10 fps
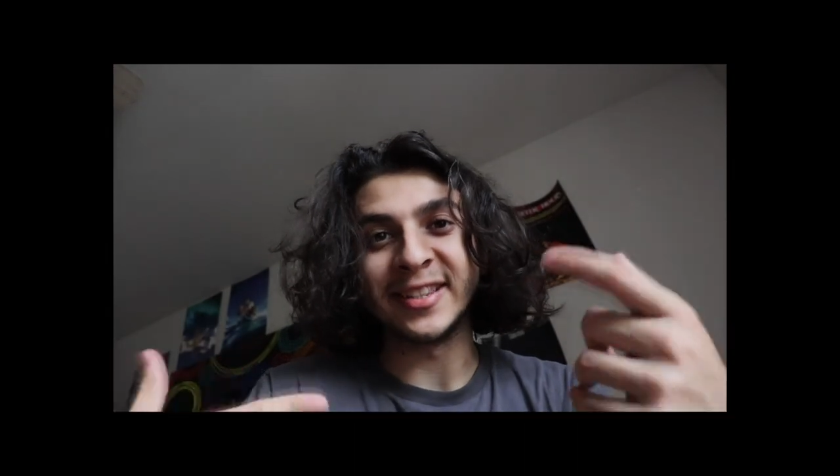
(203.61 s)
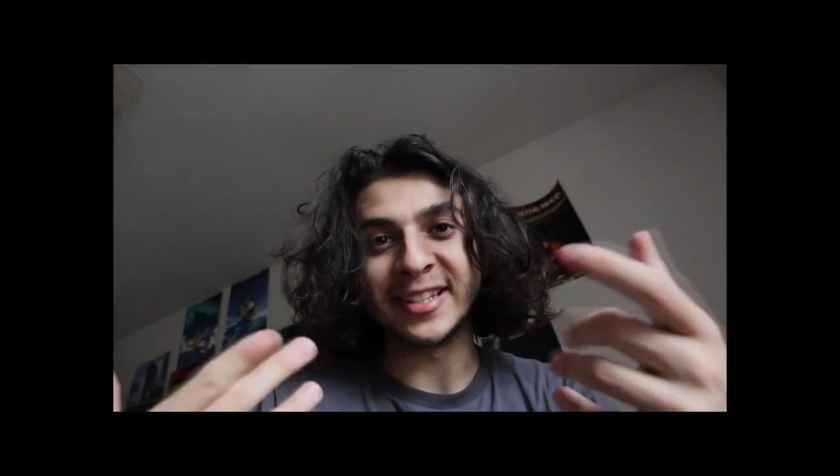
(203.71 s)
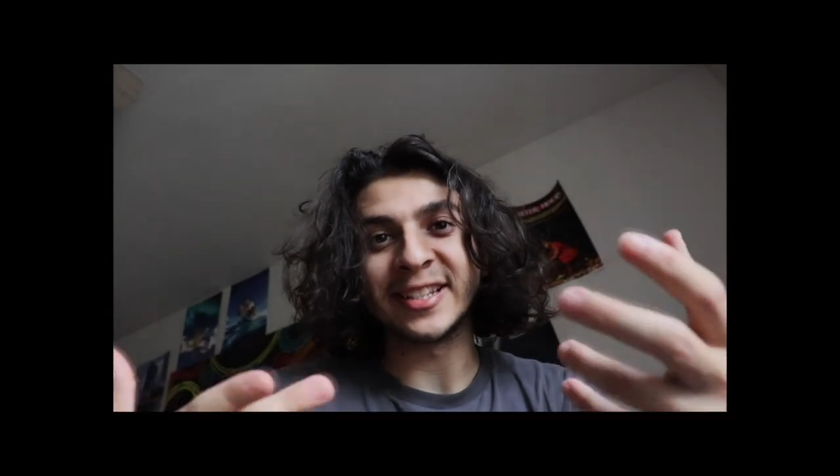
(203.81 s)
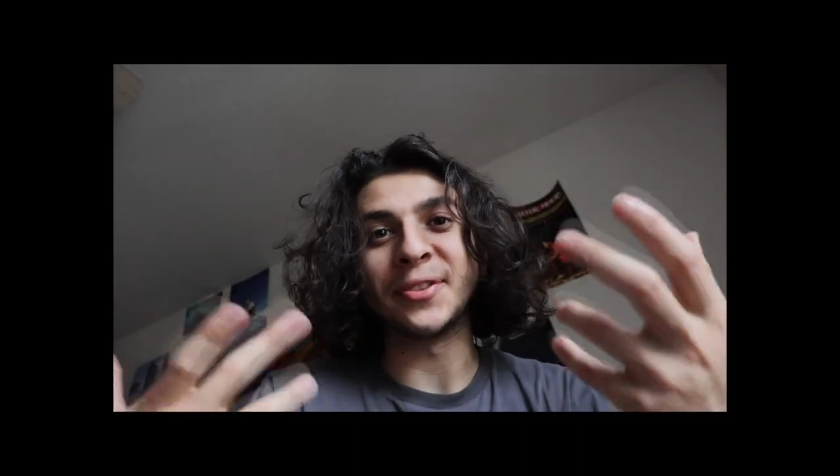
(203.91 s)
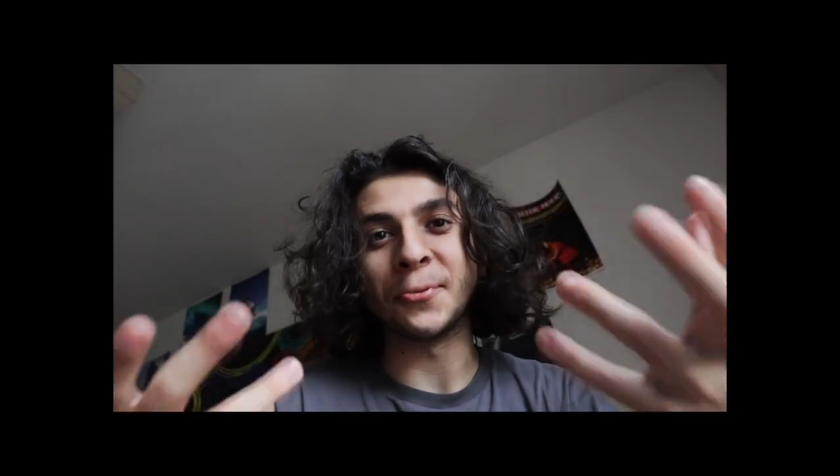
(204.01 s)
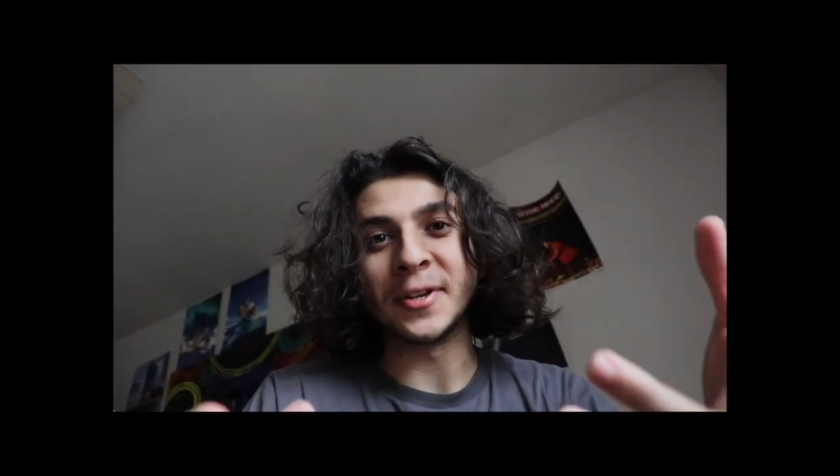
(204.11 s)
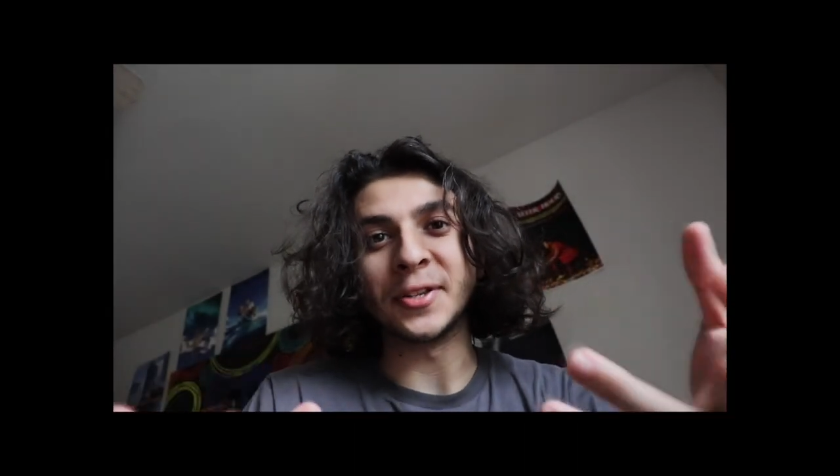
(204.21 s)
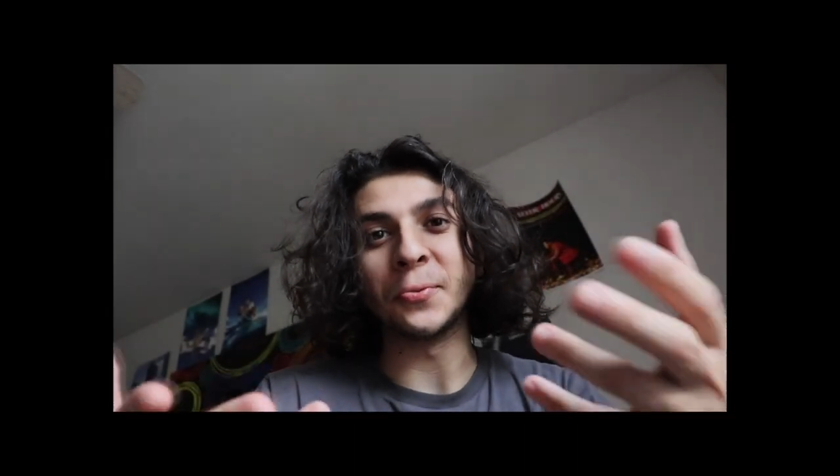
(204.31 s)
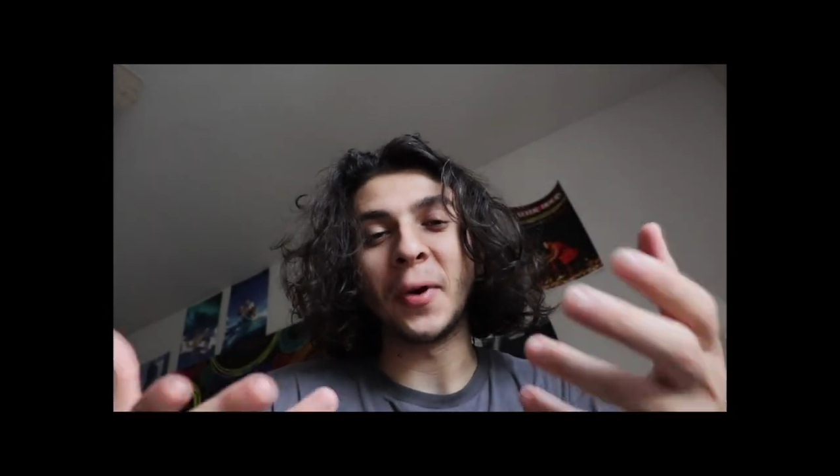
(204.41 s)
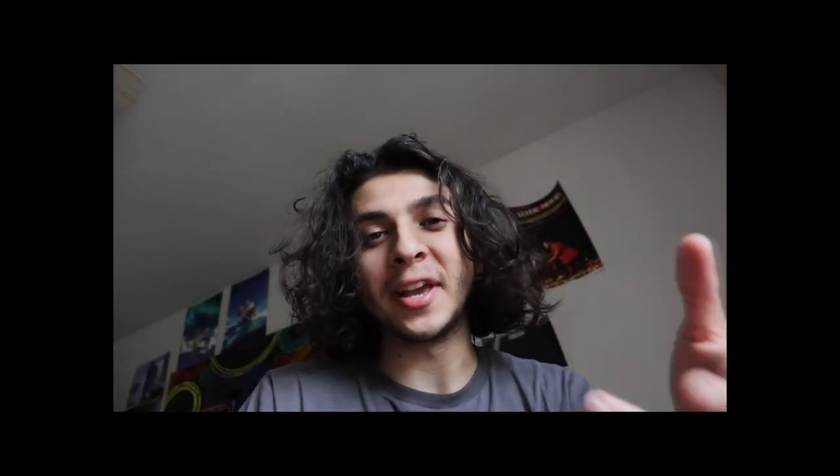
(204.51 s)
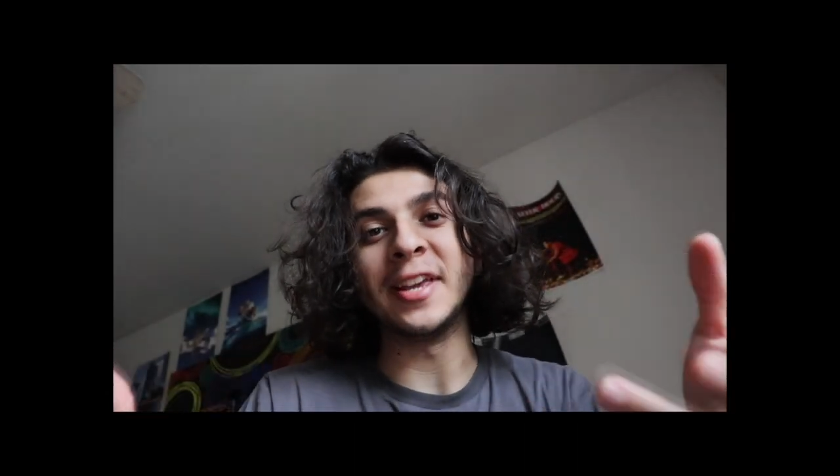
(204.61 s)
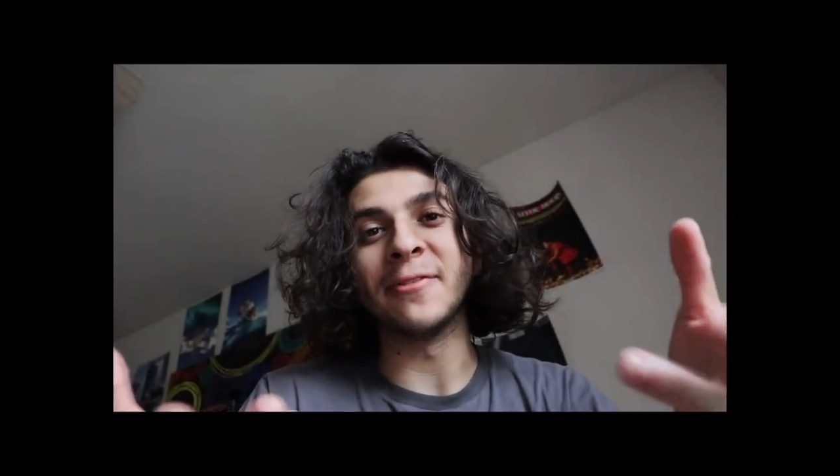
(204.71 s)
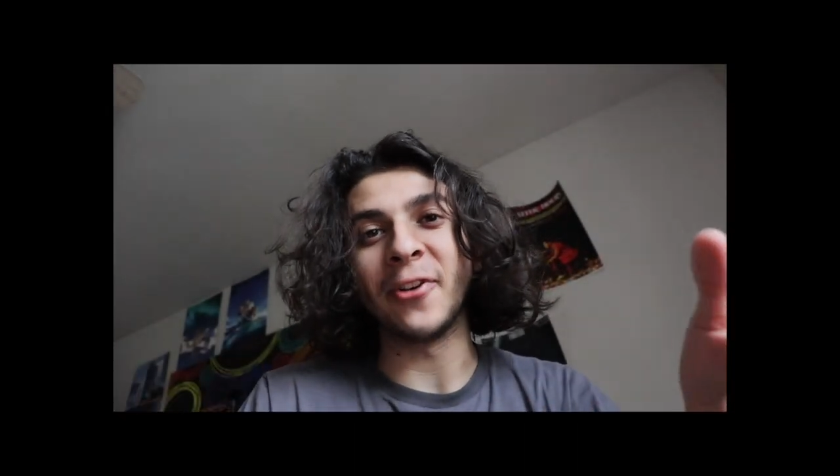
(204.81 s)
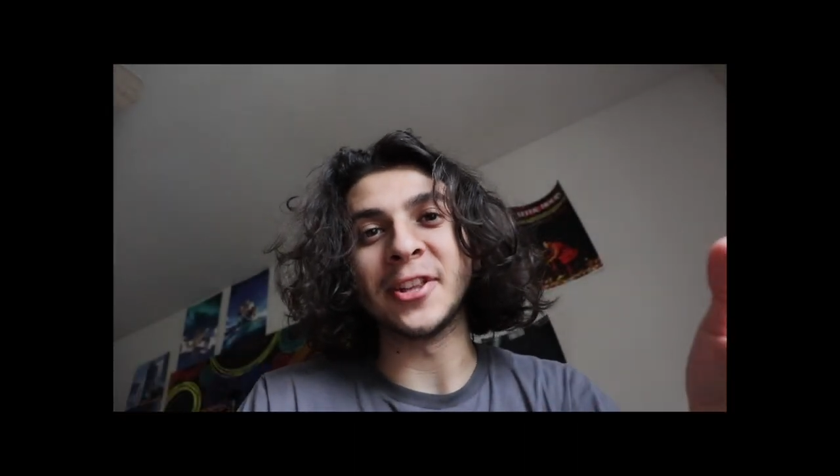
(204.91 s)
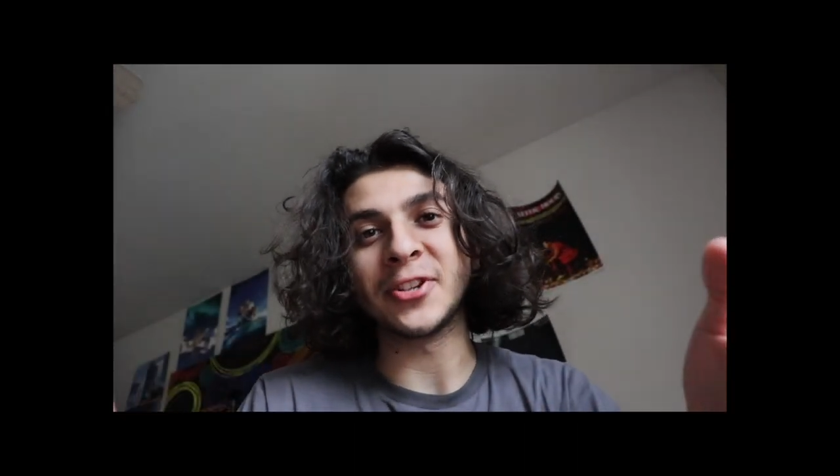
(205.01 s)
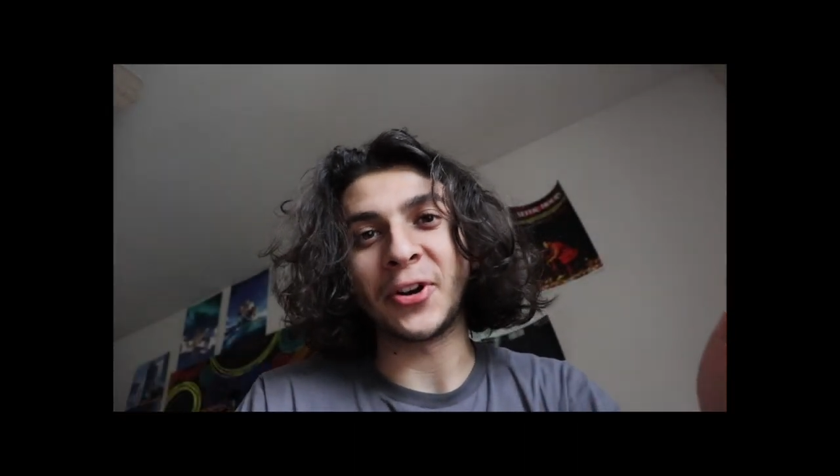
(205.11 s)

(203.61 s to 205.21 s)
This is the reason why he fights